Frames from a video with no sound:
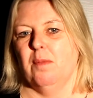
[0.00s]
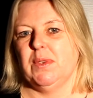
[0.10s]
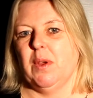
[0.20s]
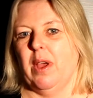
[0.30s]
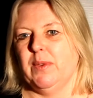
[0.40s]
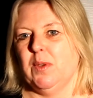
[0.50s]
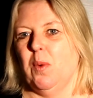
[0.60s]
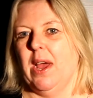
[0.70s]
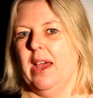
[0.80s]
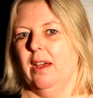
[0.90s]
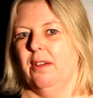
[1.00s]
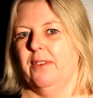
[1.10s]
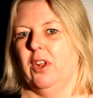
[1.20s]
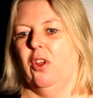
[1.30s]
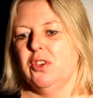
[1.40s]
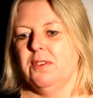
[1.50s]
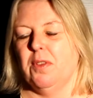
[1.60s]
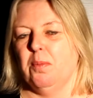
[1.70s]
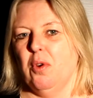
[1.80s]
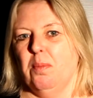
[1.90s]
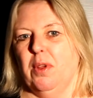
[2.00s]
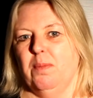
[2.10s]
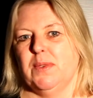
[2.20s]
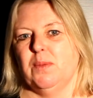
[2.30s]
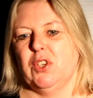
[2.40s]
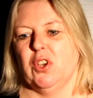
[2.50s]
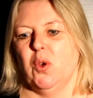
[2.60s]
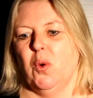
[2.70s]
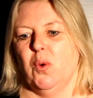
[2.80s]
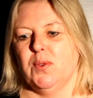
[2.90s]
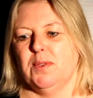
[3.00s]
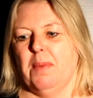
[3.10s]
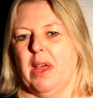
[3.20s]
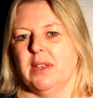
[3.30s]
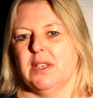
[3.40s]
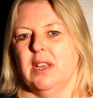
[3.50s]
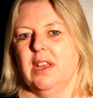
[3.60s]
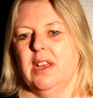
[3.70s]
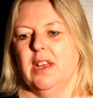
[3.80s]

so I was aware of a lot of the problems which are caused, but